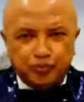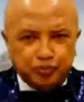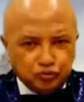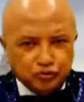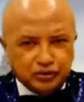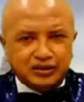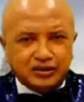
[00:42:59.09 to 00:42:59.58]

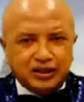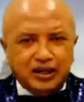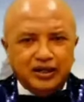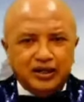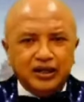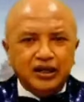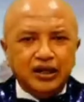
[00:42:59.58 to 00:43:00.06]

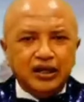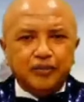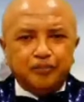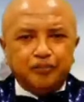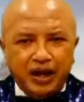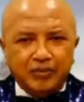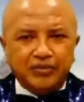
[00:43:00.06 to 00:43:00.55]
Moses
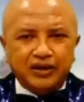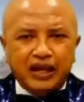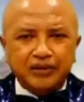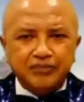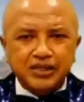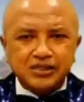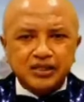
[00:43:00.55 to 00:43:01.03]
brings the
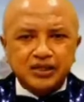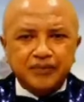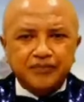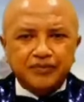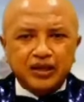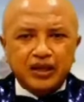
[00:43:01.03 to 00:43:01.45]
words.